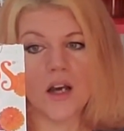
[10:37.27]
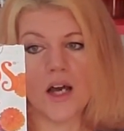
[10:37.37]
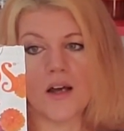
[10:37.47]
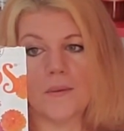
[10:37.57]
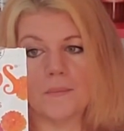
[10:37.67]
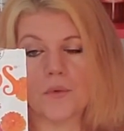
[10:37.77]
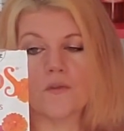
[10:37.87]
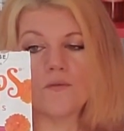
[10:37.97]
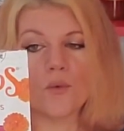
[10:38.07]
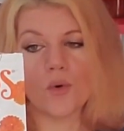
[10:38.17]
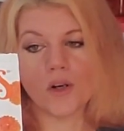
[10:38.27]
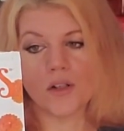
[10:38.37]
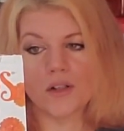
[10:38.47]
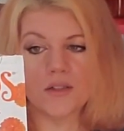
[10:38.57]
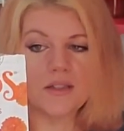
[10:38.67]
um, well,
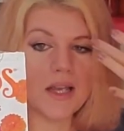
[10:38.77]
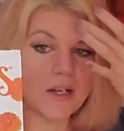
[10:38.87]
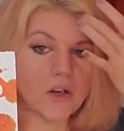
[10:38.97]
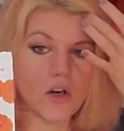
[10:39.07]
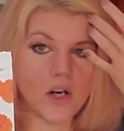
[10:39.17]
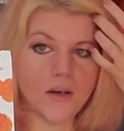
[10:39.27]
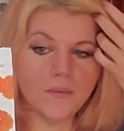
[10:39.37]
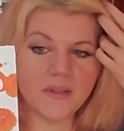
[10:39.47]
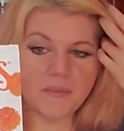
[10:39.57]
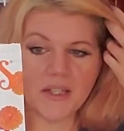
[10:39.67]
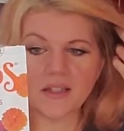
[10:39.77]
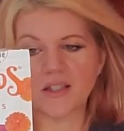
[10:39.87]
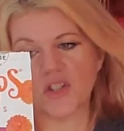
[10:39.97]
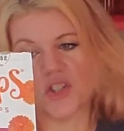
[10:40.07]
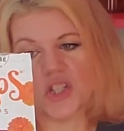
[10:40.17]
four net carbs because
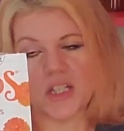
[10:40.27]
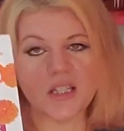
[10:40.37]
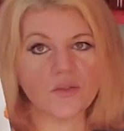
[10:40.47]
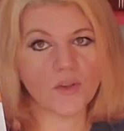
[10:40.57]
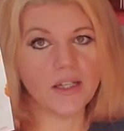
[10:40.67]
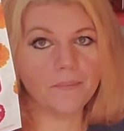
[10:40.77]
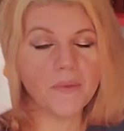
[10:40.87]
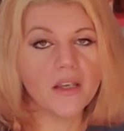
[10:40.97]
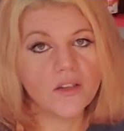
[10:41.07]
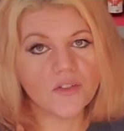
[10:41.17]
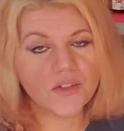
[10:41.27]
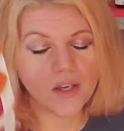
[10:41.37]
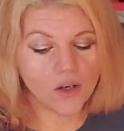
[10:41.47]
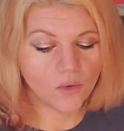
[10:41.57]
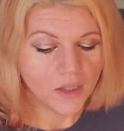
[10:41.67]
it's cheese, right?
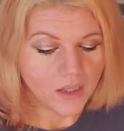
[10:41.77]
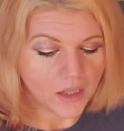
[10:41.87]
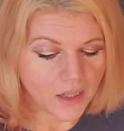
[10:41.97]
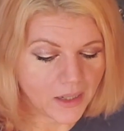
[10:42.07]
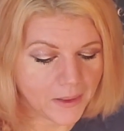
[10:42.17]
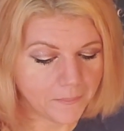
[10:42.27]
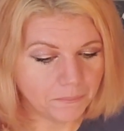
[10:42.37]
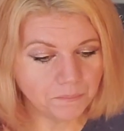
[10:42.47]
So um,